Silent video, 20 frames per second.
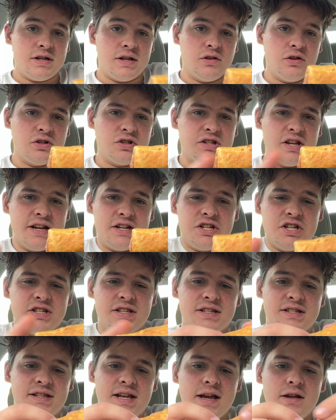It looks like just
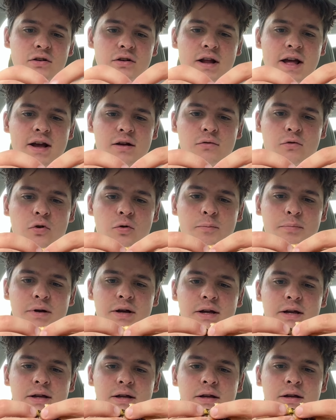a standard egg roll,
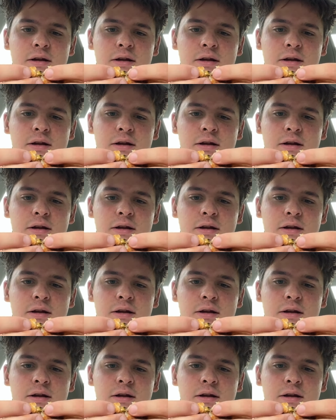but